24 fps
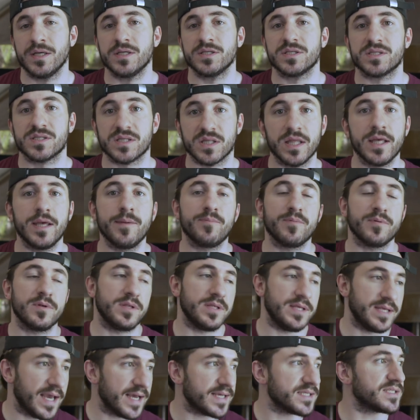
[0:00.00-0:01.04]
Sleep,
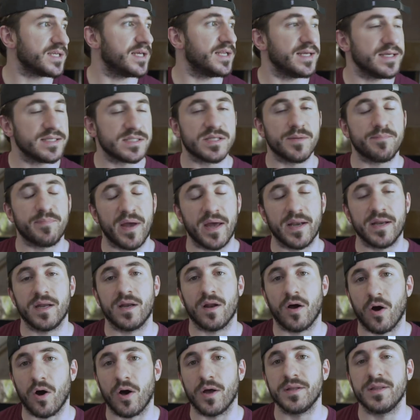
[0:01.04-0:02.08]
yes, it is
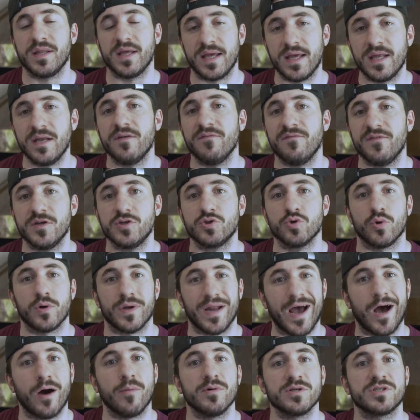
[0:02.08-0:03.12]
dependent on the individual
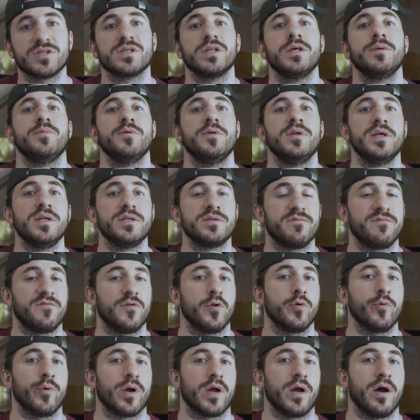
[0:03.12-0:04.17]
and how much sleep you need to
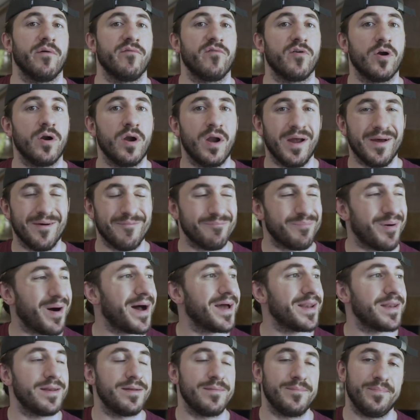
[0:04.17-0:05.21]
fully recover,
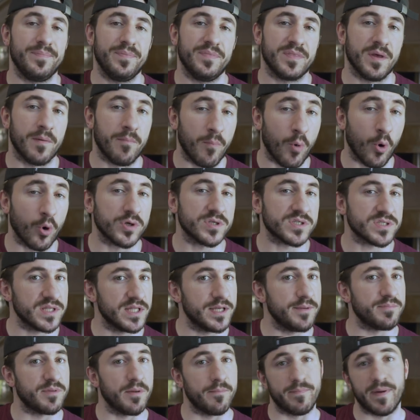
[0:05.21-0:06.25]
but the more
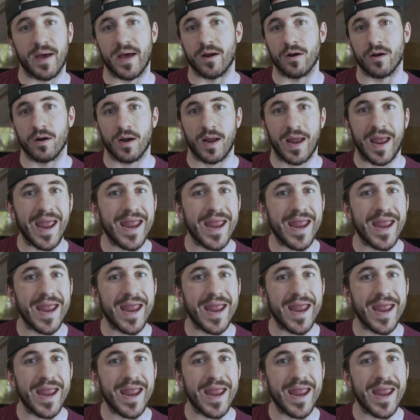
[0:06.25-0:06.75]
sleep, the better.